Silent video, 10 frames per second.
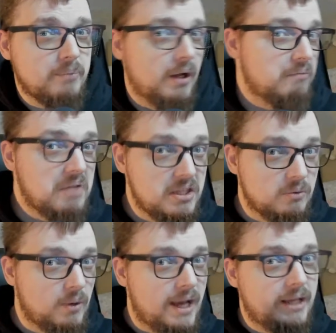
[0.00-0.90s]
But either
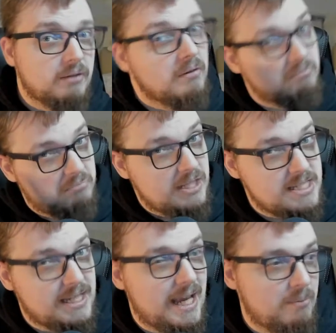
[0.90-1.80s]
way, it's
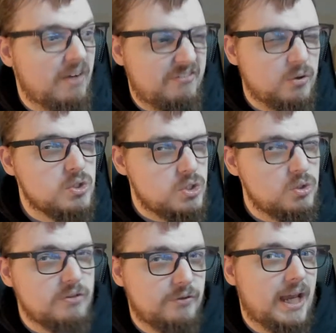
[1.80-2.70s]
a game I feel
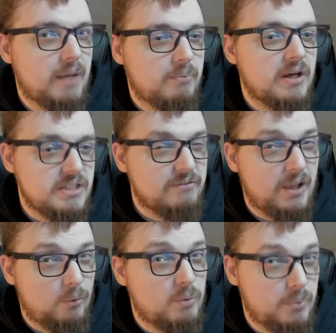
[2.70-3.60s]
suited for Game Pass if they
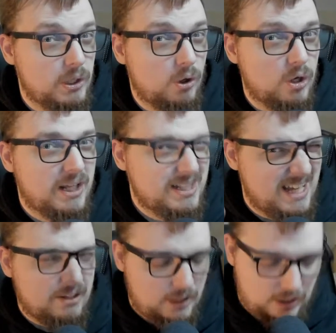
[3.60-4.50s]
want to put it on it
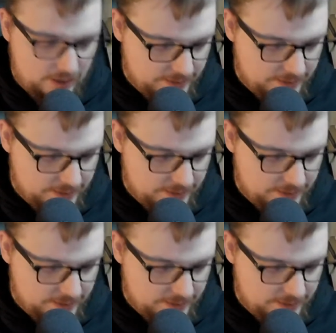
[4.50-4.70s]
down the line.